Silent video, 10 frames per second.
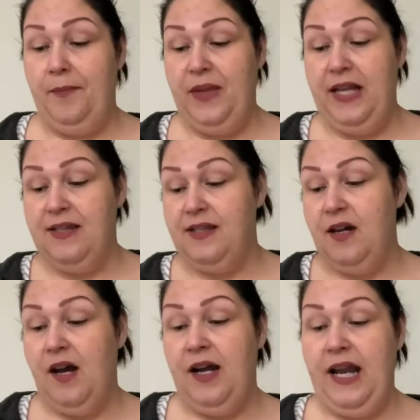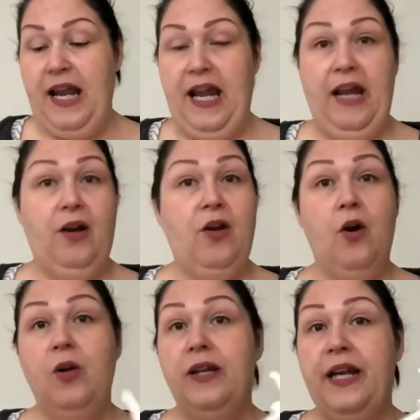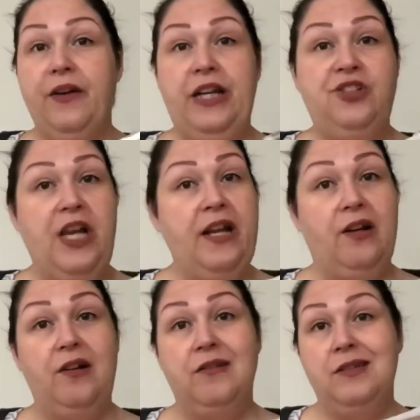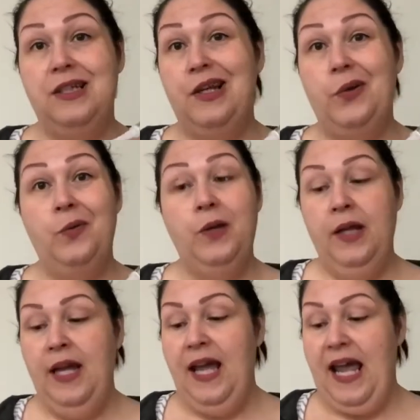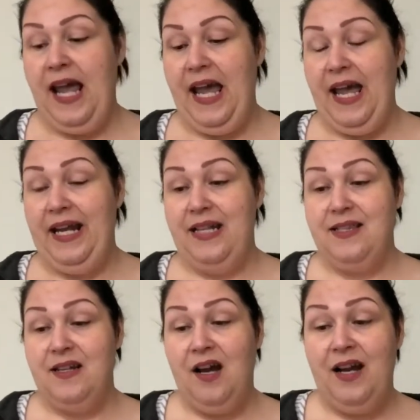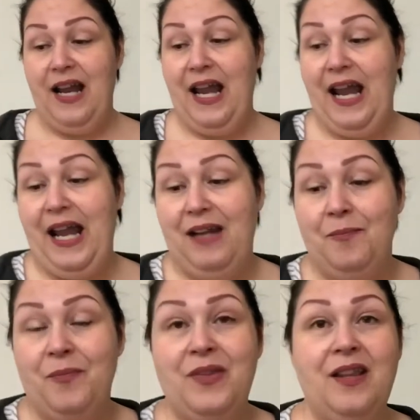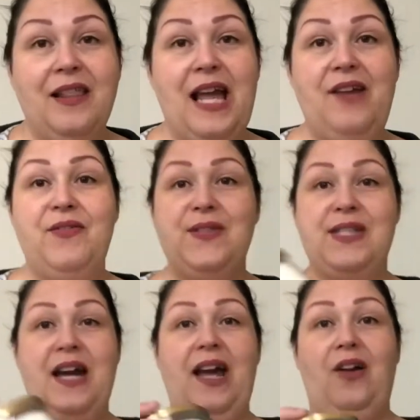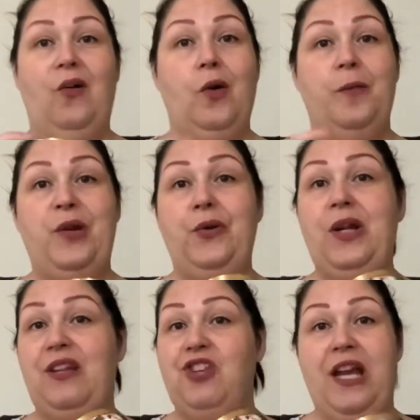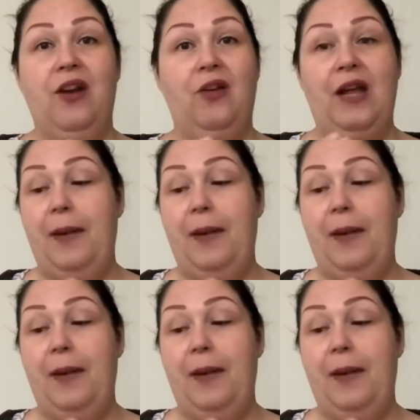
It's not a culinary channel, you know, and it's not a lifestyle or beauty channel.